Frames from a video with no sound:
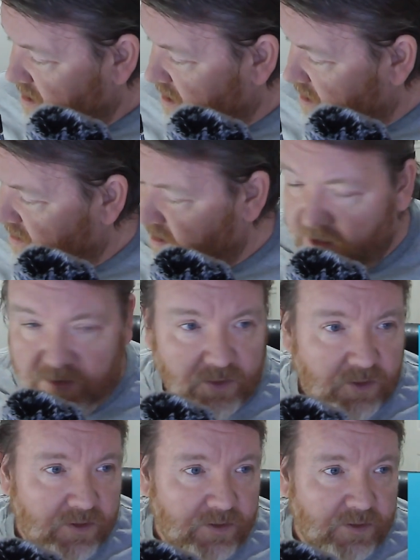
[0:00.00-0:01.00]
and then
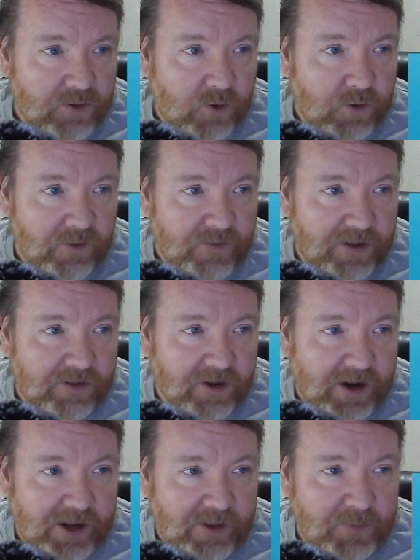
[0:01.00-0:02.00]
all of this side is